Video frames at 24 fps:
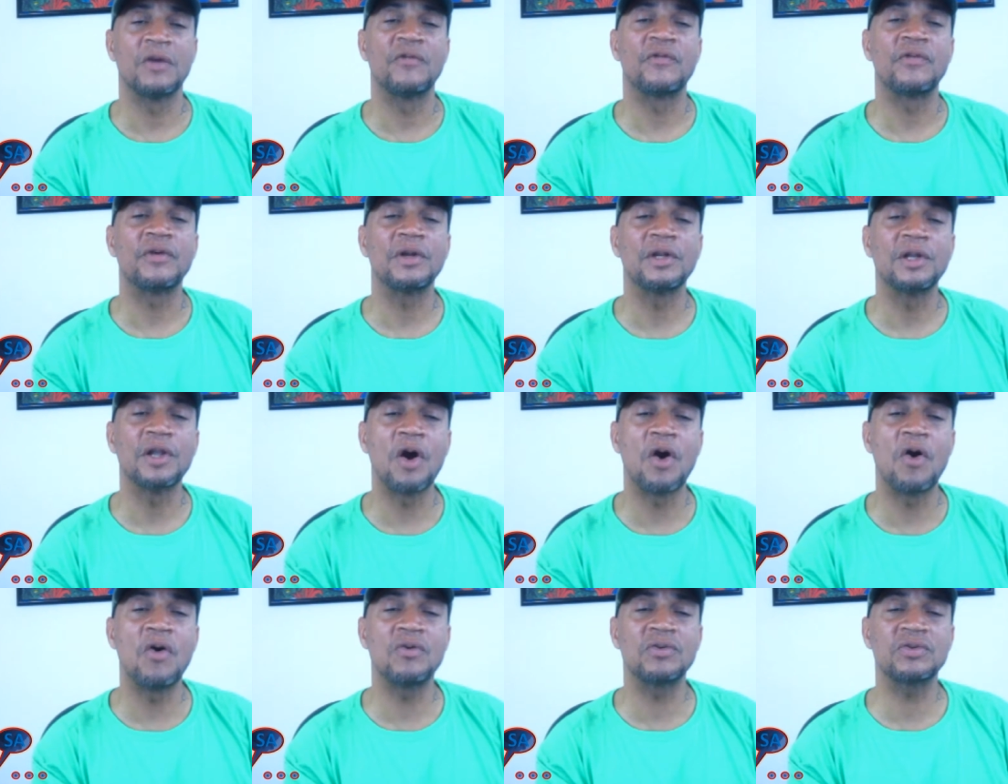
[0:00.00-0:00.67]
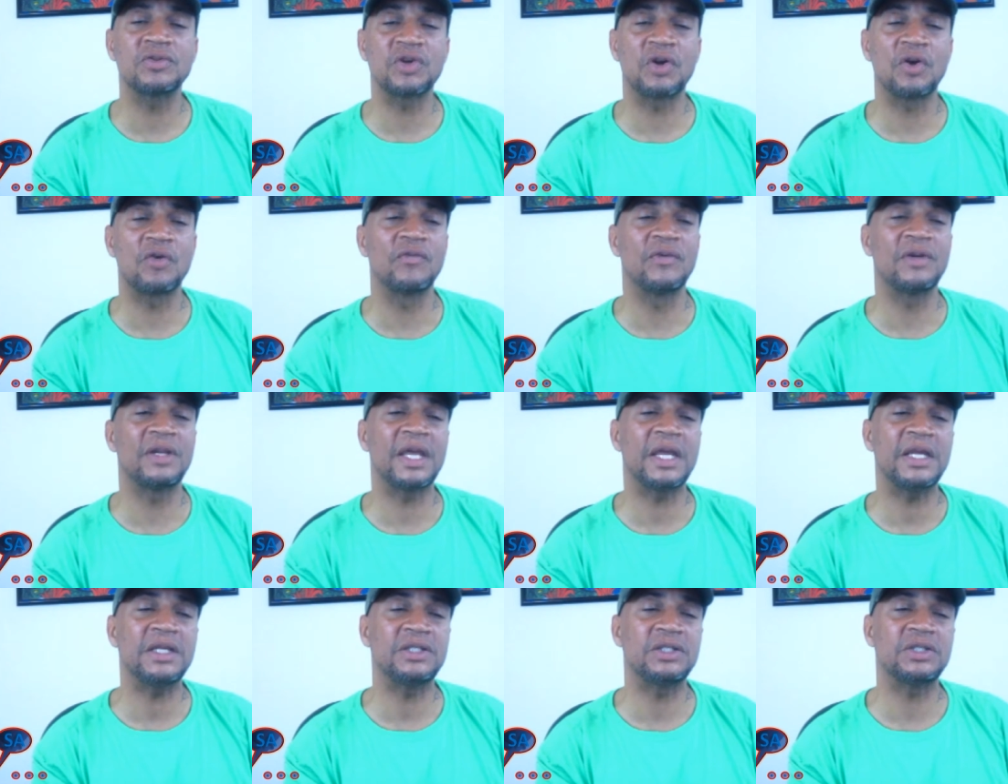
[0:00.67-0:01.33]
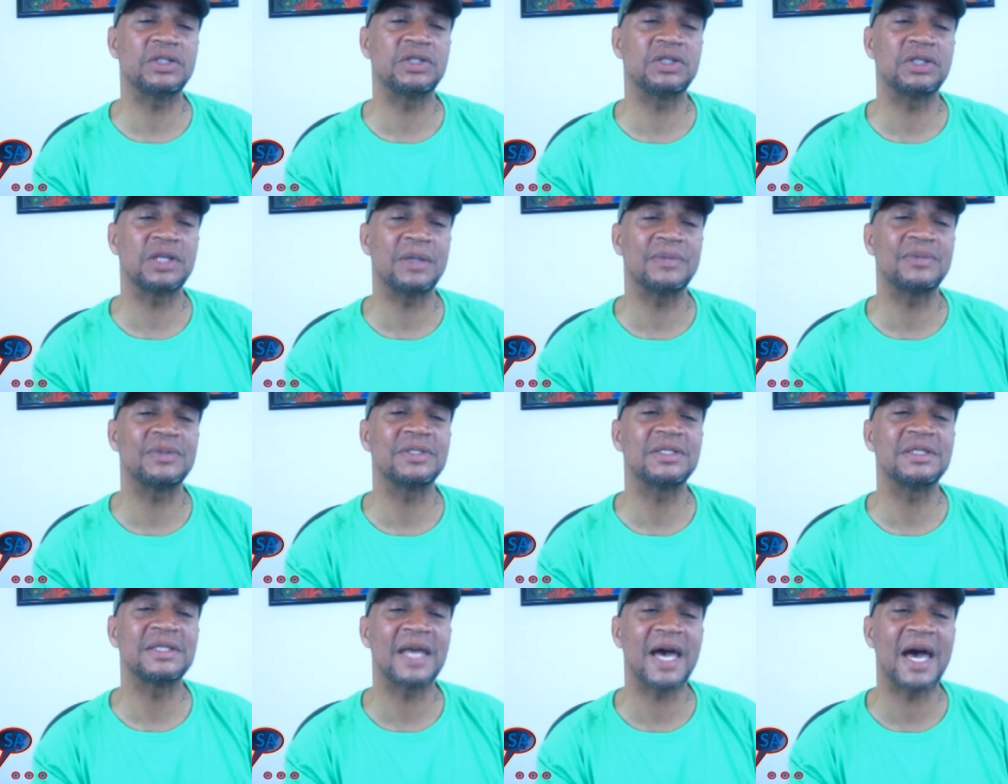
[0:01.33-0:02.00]
For long-term
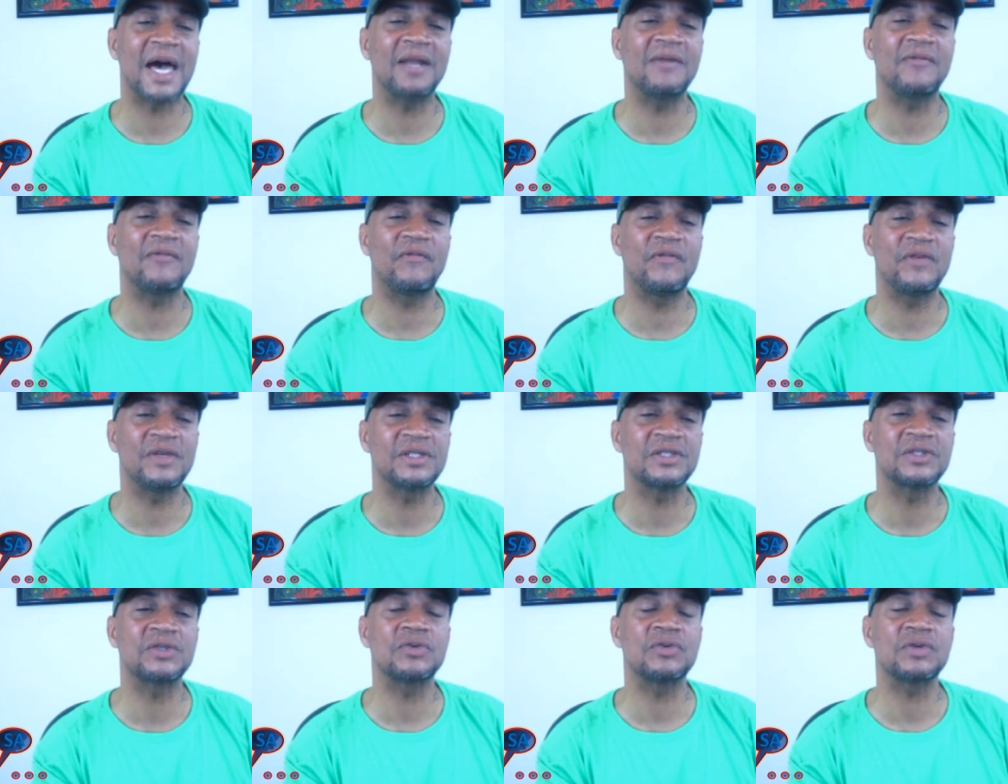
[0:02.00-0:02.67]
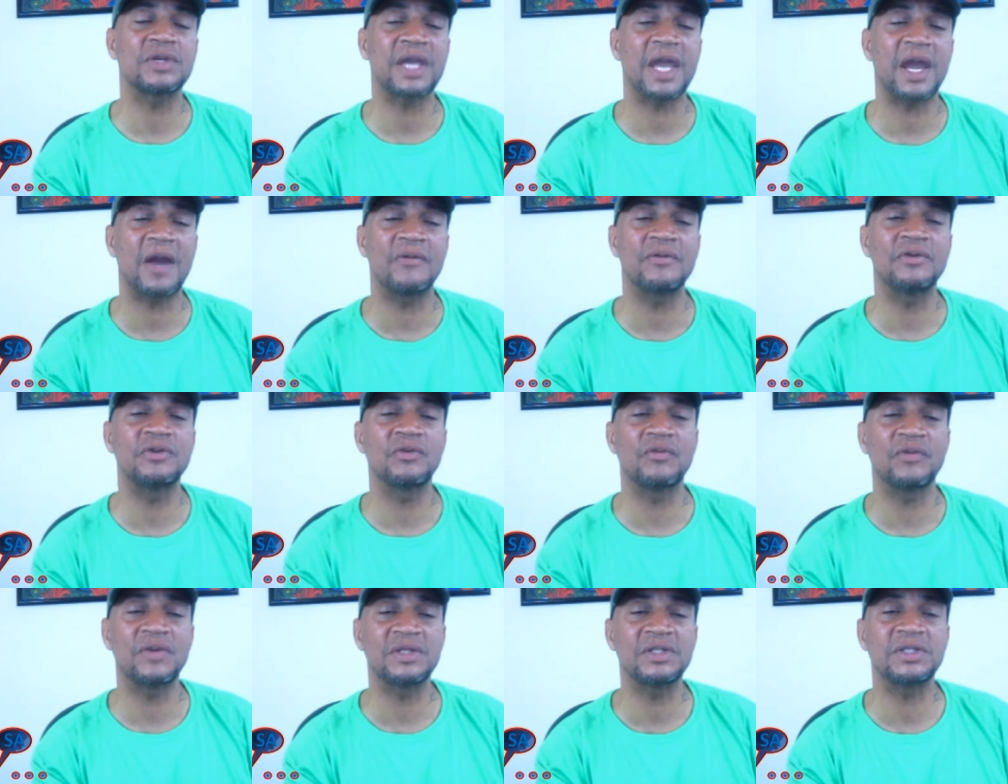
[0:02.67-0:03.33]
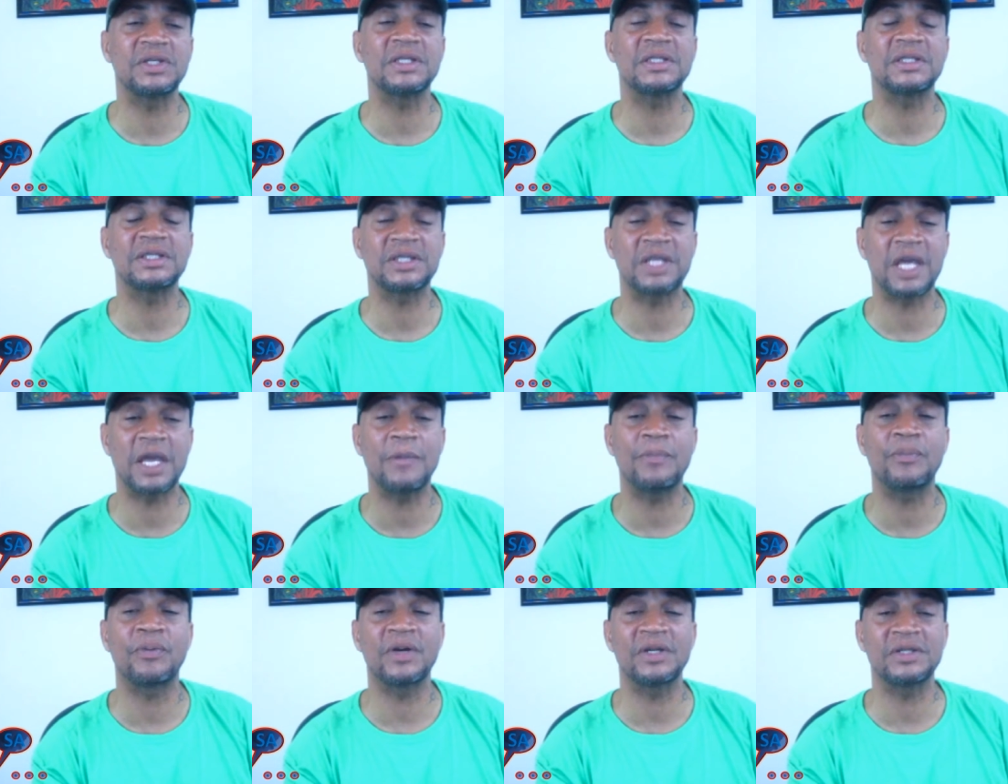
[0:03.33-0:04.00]
relationships, non-physical characteristics
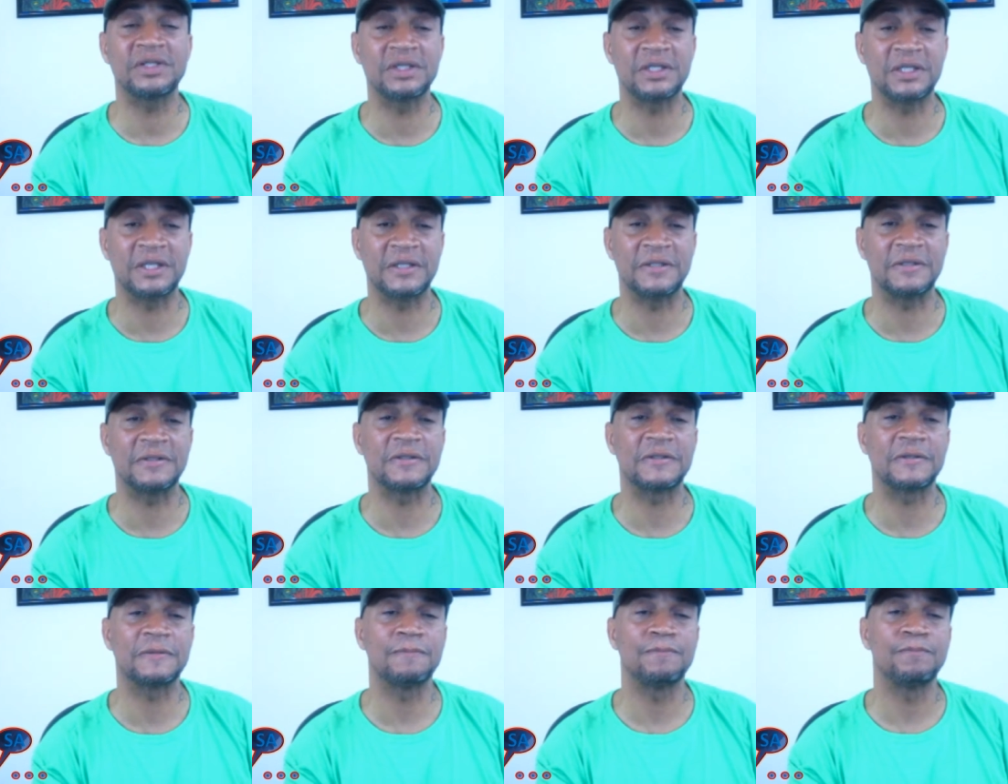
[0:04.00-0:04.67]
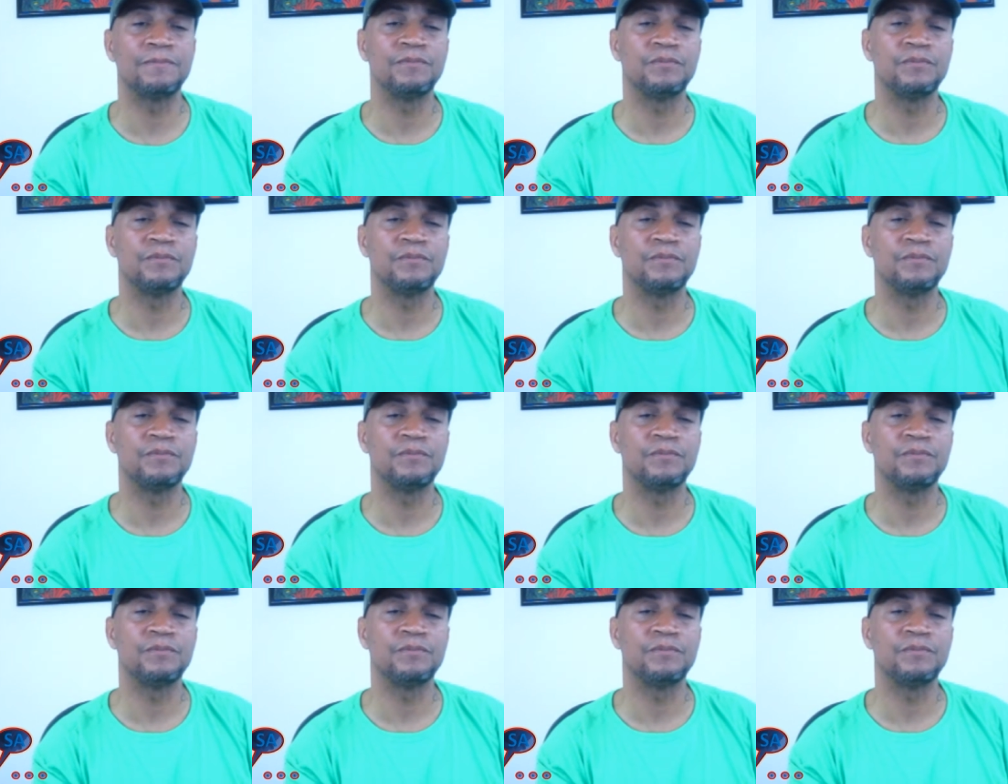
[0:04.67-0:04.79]
take precedence.